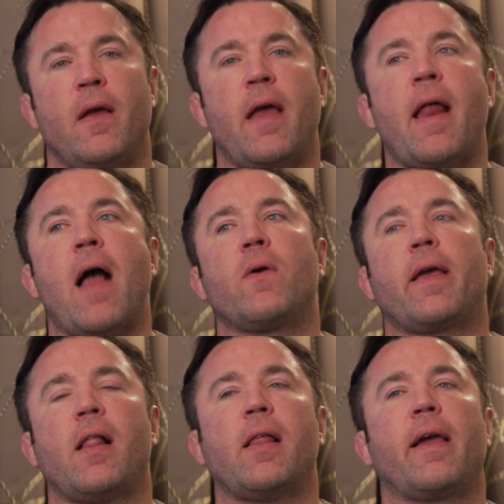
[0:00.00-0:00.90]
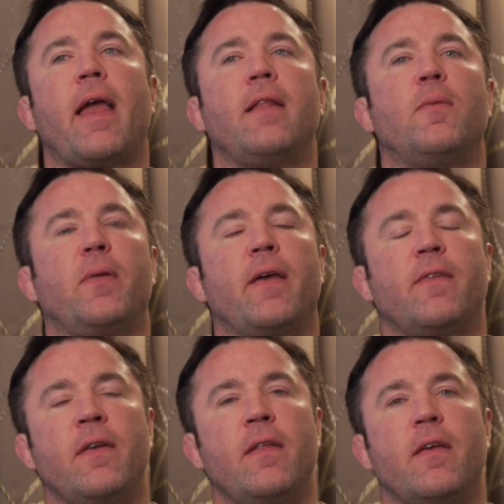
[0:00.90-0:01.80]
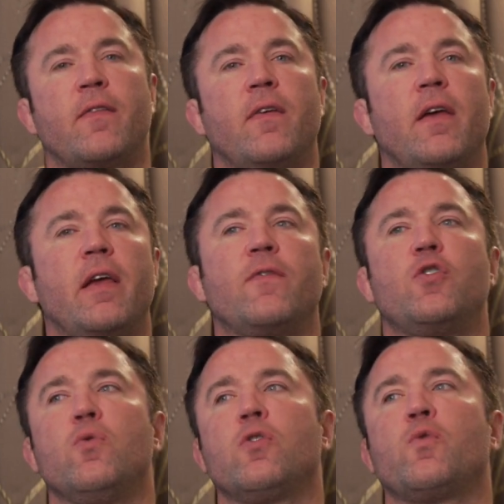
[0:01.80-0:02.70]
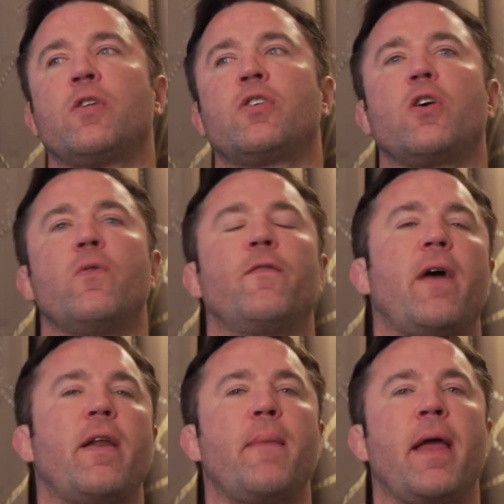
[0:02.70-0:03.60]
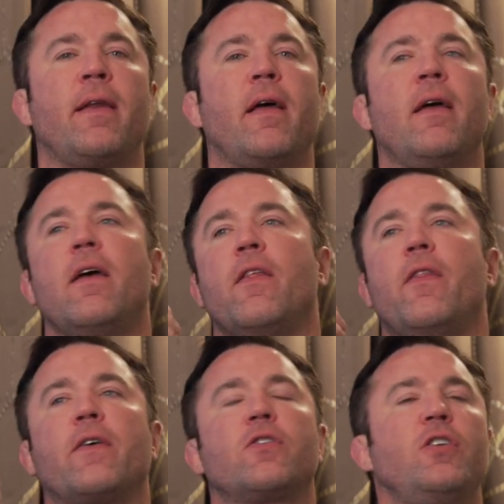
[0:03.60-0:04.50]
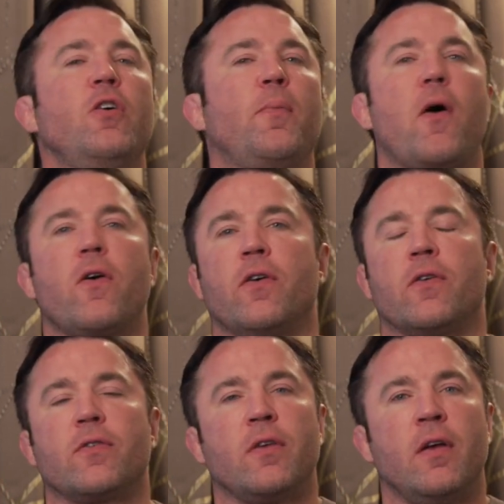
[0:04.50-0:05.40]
and how Kayla plays into this, if Jules wants to go and fight Amanda, they're still partners.